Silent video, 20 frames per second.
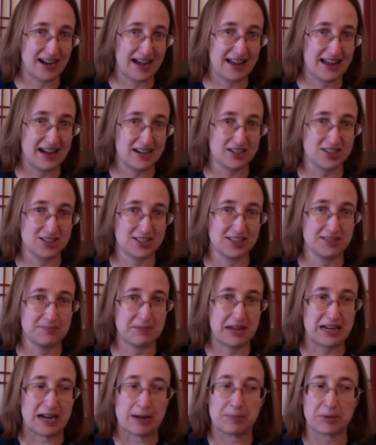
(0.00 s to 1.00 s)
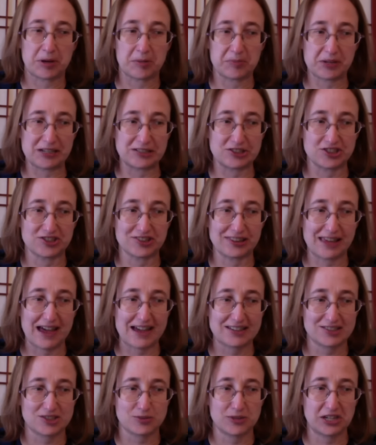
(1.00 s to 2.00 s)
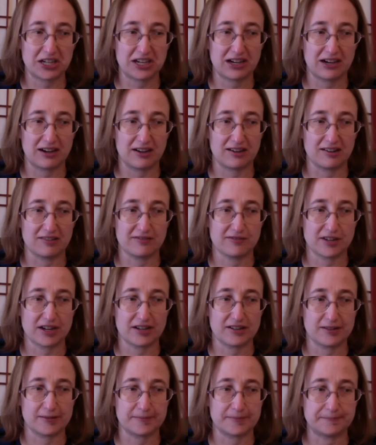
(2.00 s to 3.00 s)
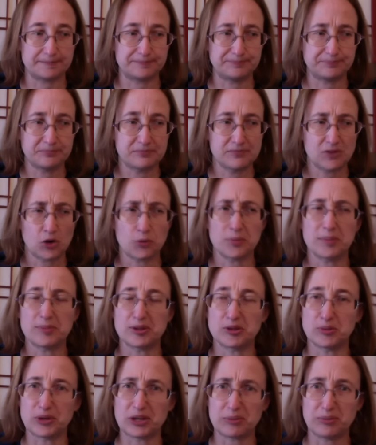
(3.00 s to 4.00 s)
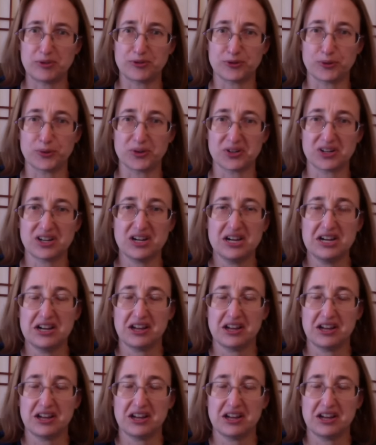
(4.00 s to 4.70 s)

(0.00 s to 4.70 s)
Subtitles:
I actually made up a pitcher last week of, or maybe the week before,